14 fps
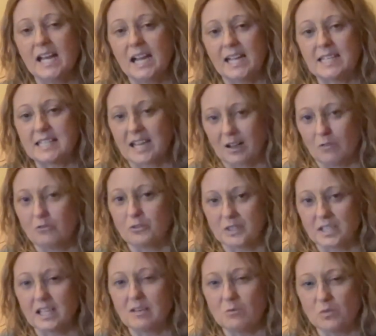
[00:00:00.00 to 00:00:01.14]
it's helpful to
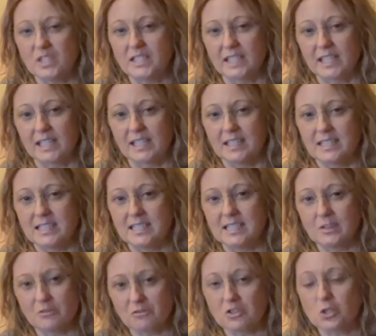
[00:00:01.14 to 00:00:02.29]
keep reading it in these
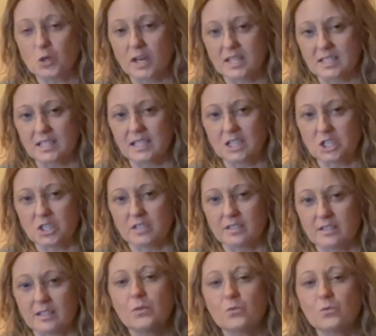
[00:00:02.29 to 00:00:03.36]
different translations.